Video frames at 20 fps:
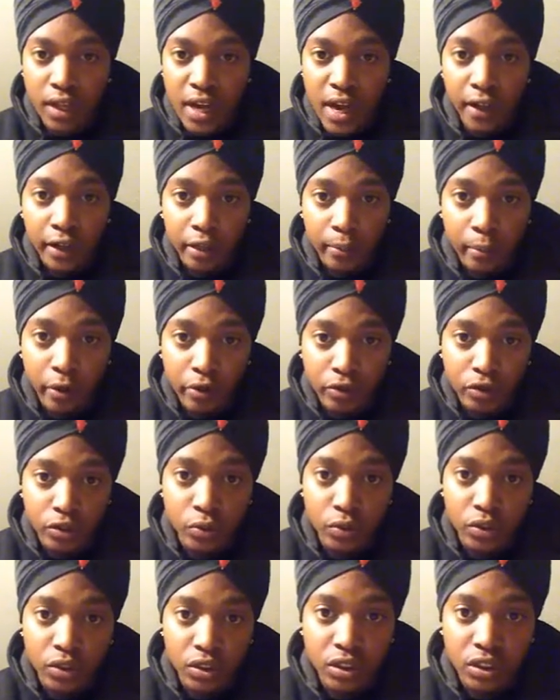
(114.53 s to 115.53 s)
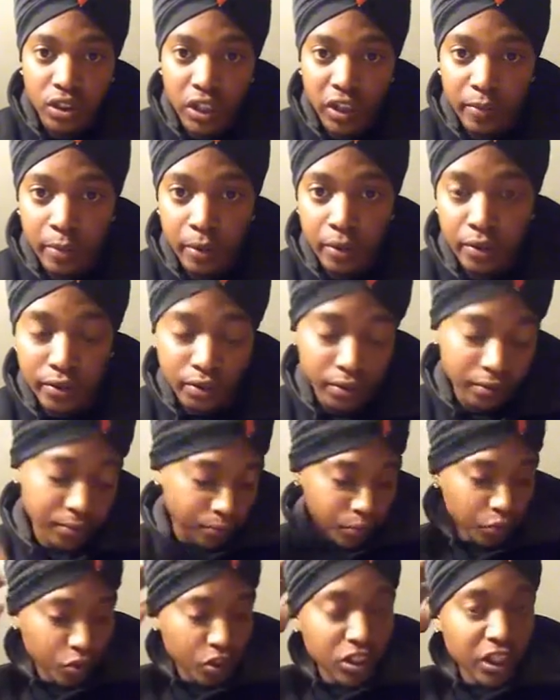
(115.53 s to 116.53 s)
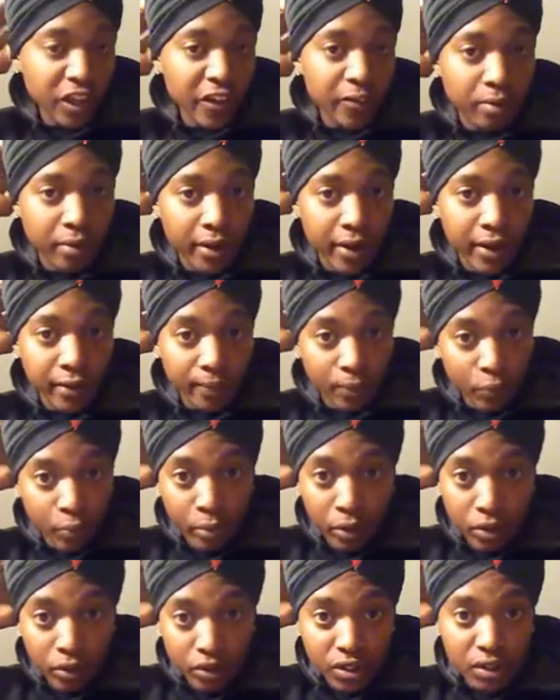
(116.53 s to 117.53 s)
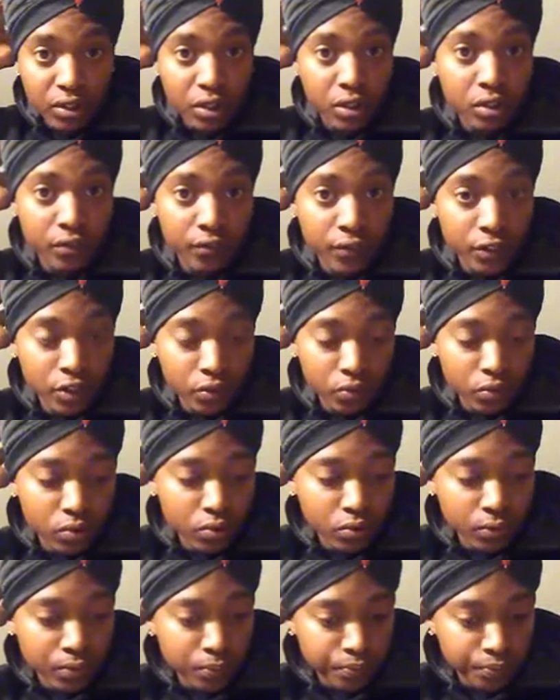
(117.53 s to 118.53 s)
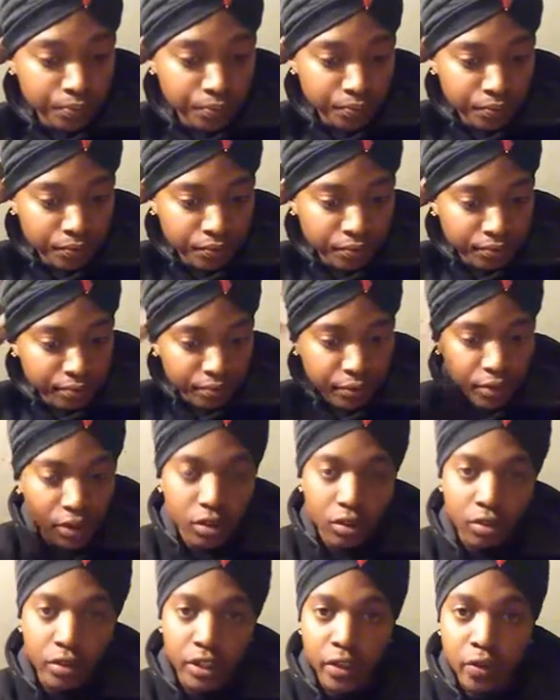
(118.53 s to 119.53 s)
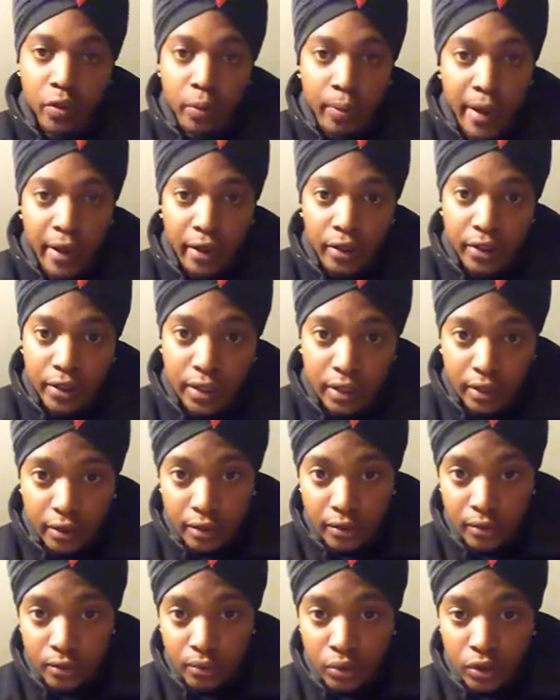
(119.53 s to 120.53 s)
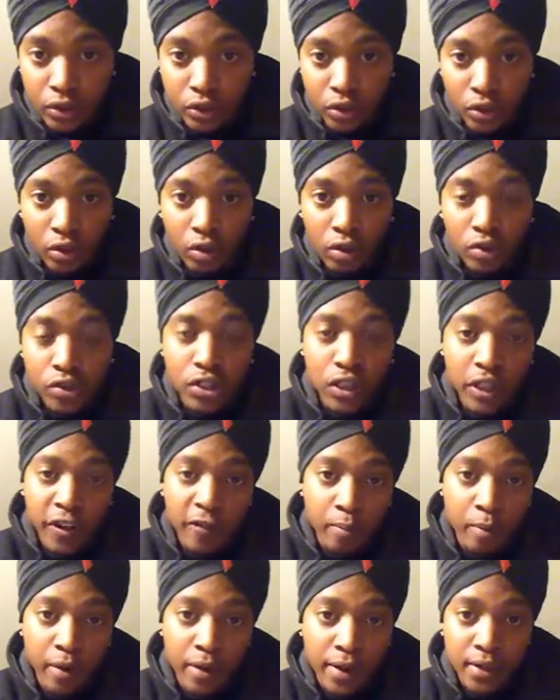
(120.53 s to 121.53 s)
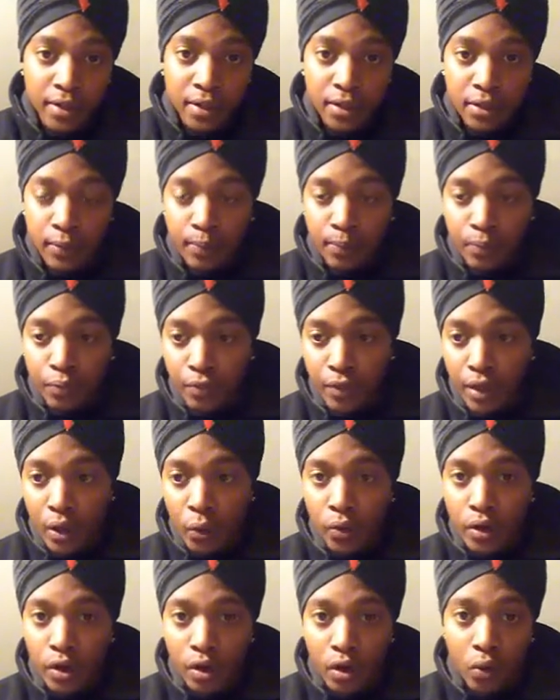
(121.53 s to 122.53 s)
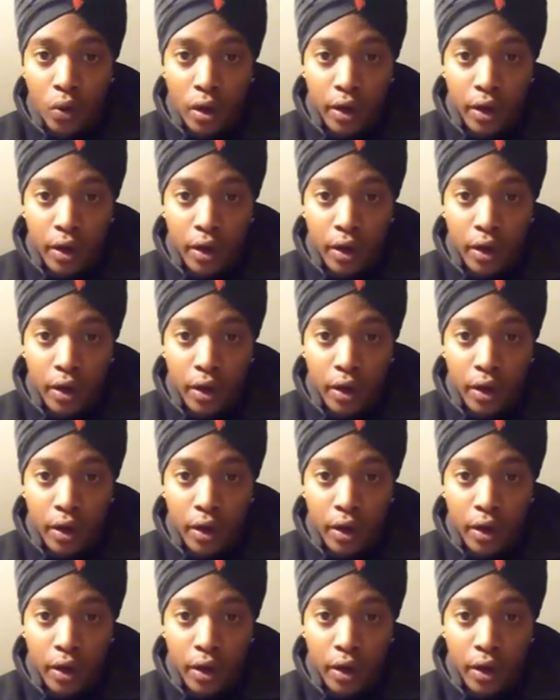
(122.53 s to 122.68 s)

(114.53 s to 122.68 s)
a conquered person, which is a slave person, slave brand, person, individual, you know, Negro, Black, or Colored, which are all slave brands that we